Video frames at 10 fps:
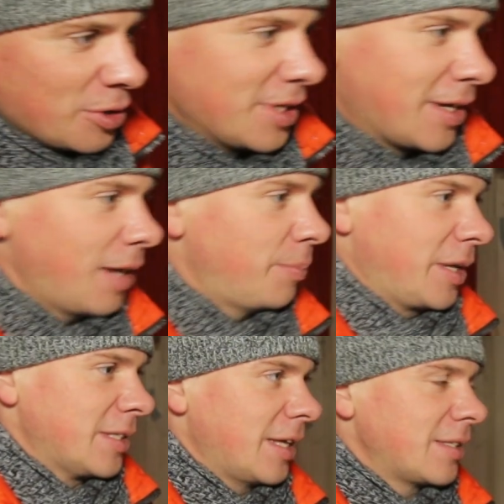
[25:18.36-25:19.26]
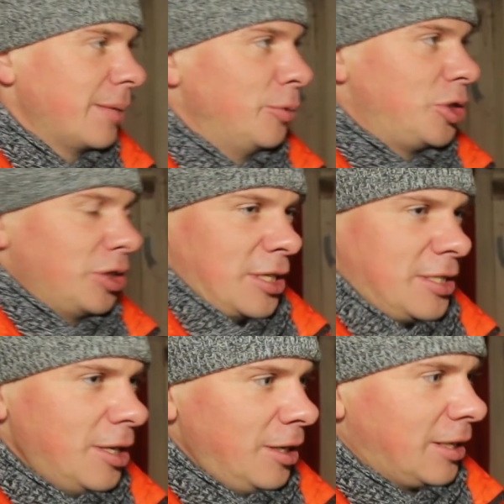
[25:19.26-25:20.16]
and you are just a Pakistani
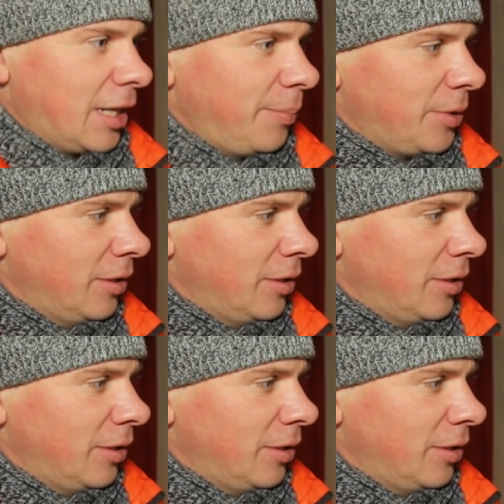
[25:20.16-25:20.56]
man, a strong